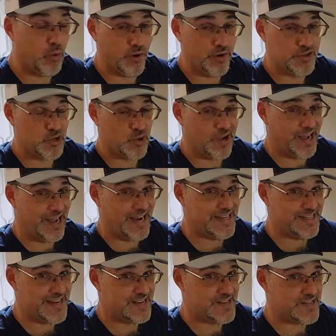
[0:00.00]
board, so high
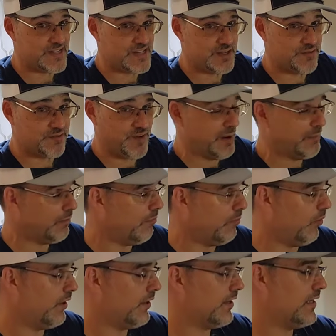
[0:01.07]
density fiber
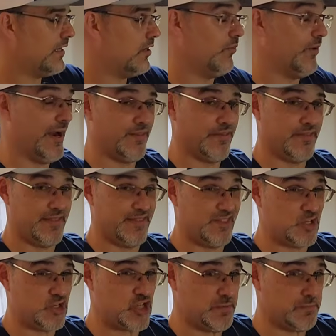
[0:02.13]
board, rather than
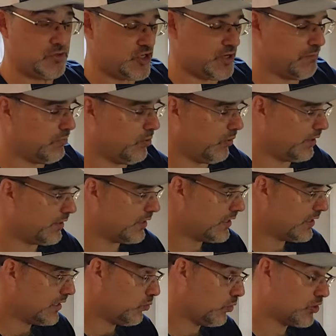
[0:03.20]
the cheap chipboard,
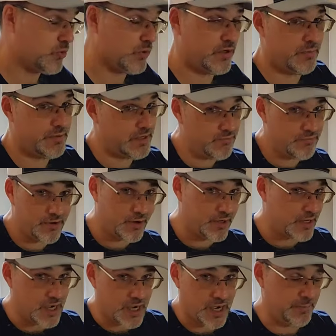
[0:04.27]
which would have been
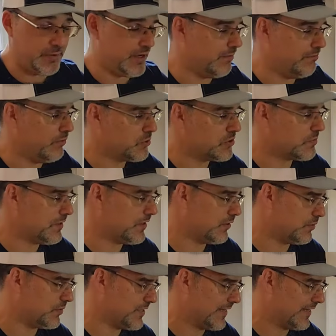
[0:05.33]
very common in most
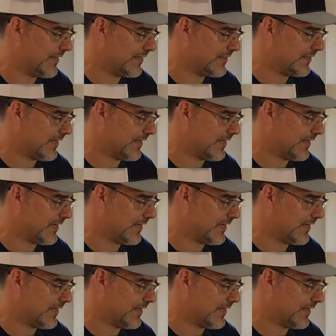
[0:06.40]
speakers at that